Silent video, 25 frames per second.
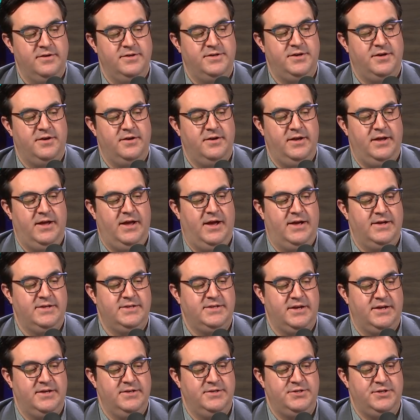attorney,
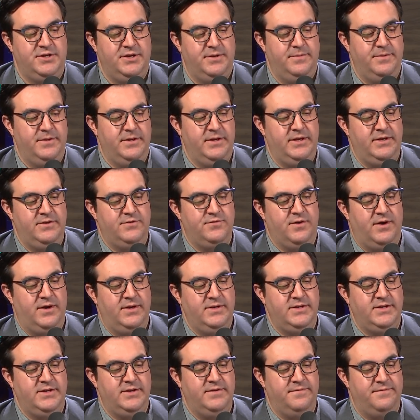Hassan Shibli,
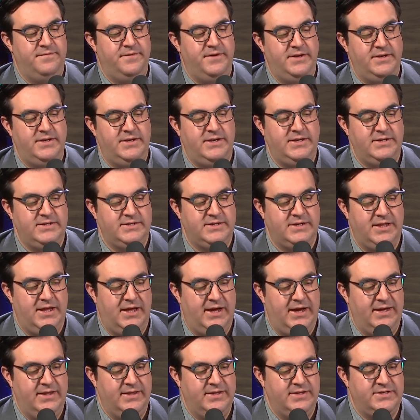trying to defend his
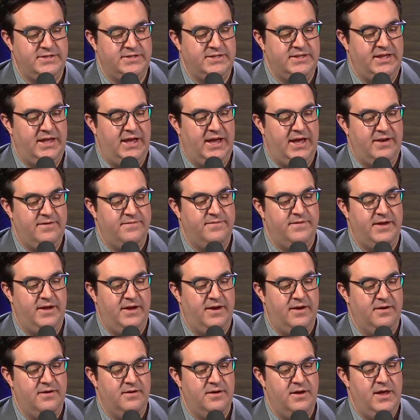client. This is the head of
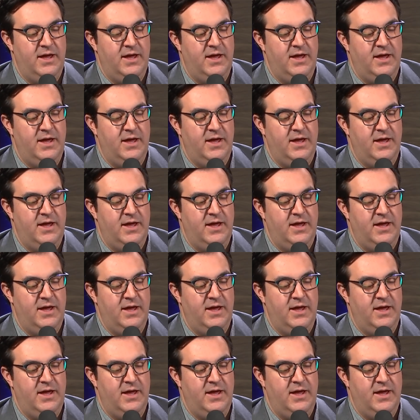care.